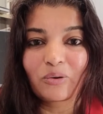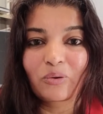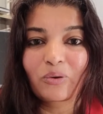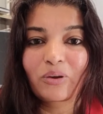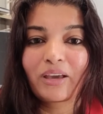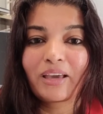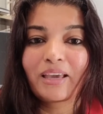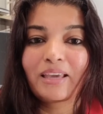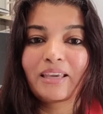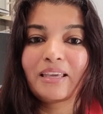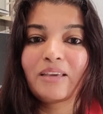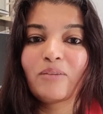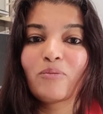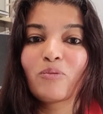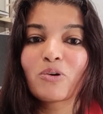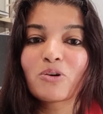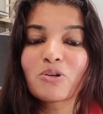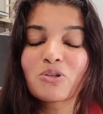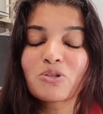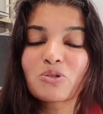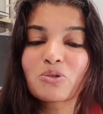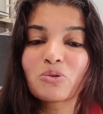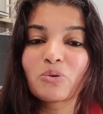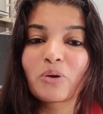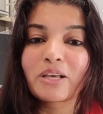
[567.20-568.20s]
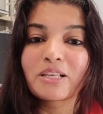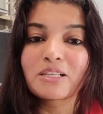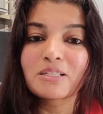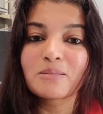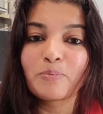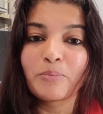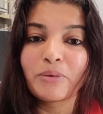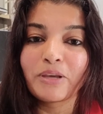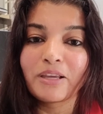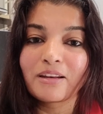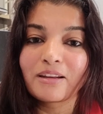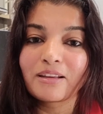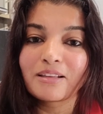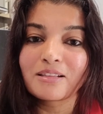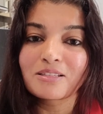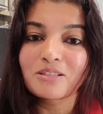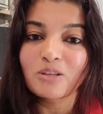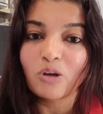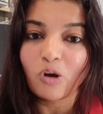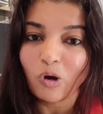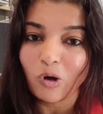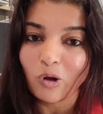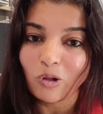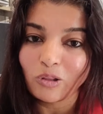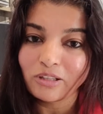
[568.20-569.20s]
Okay, he wants to experience
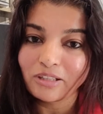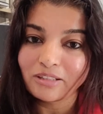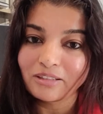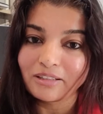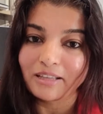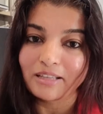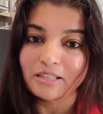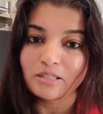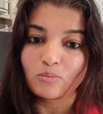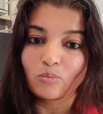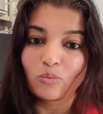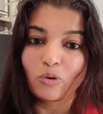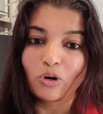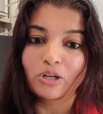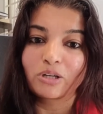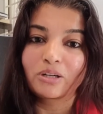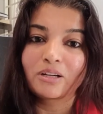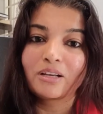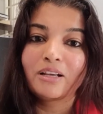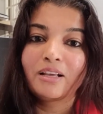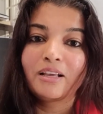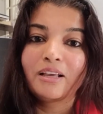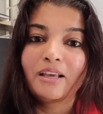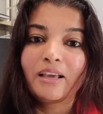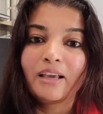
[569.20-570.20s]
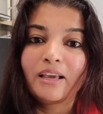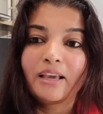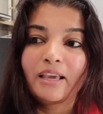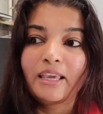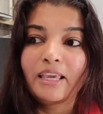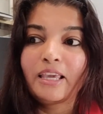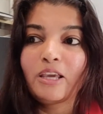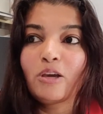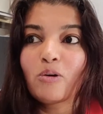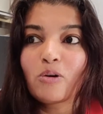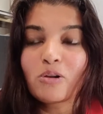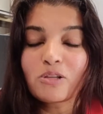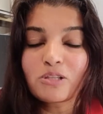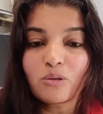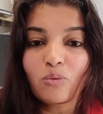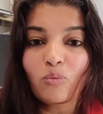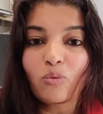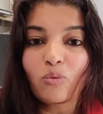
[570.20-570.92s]
all the things. What he also